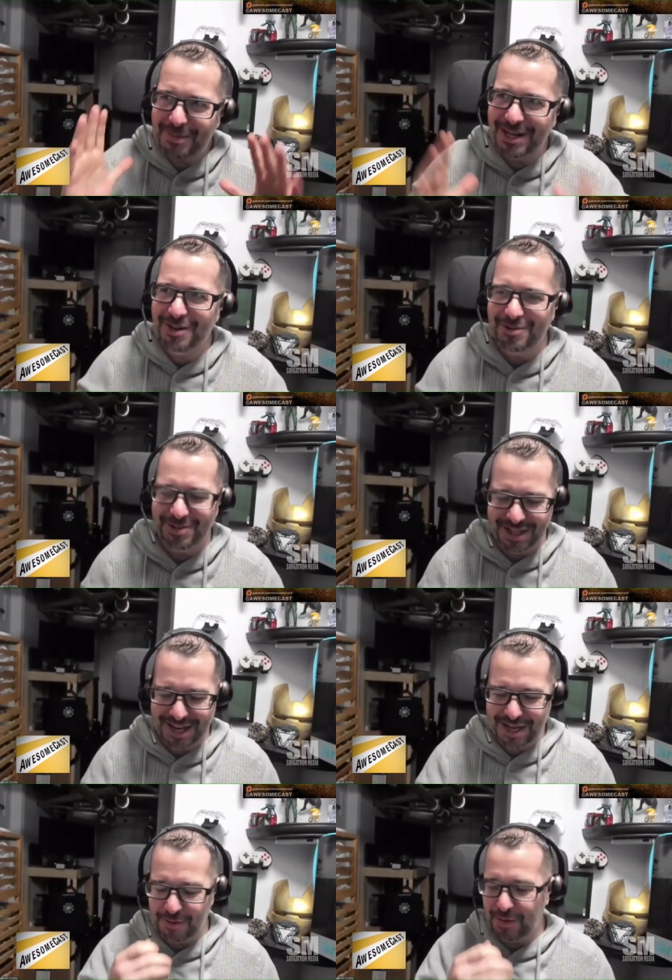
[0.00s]
my nose. And
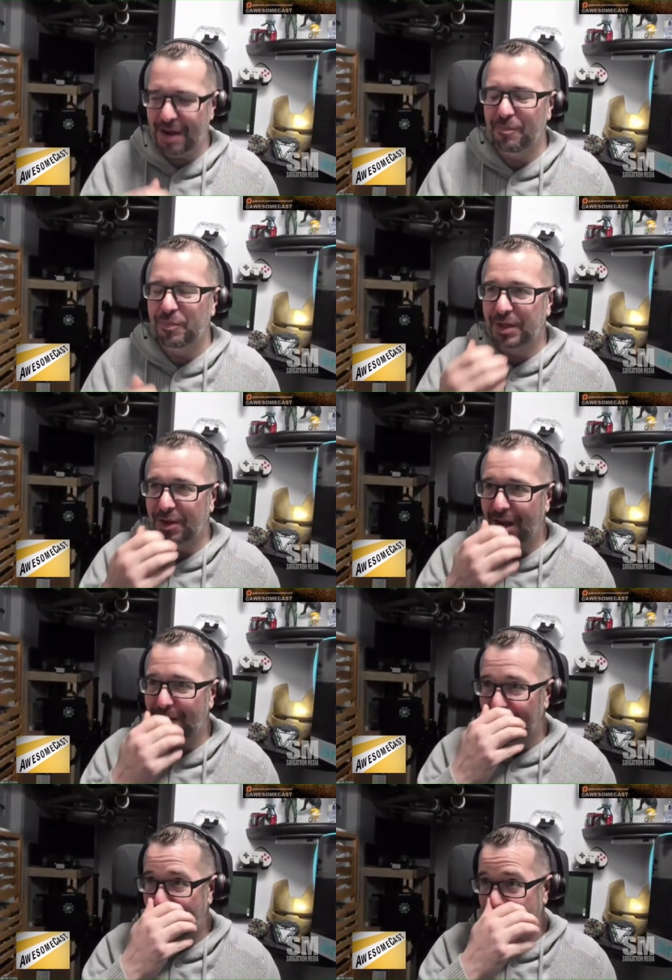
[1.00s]
then I got
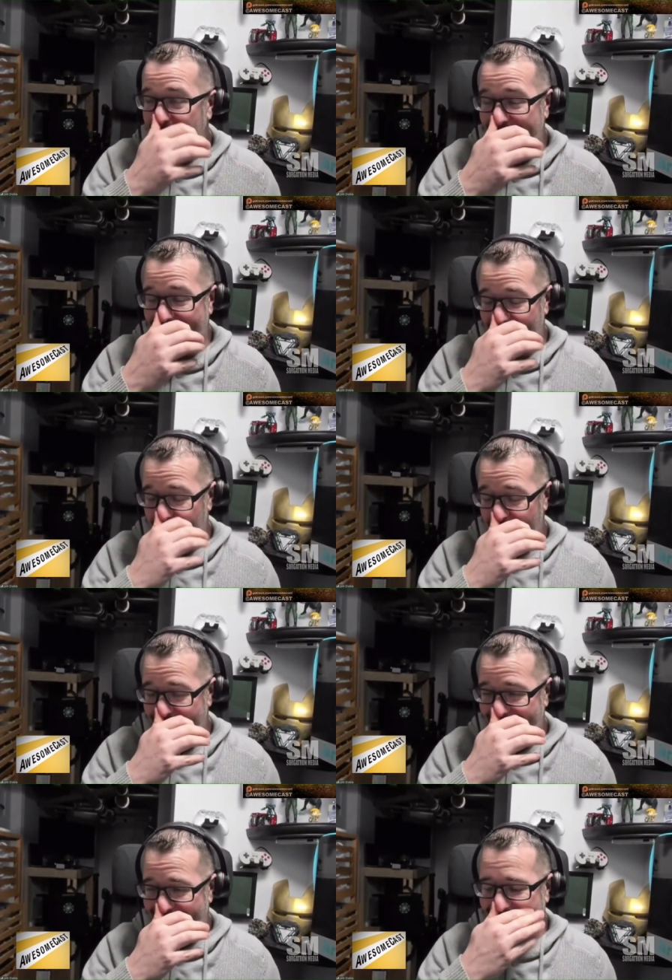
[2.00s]
him, I held down the one,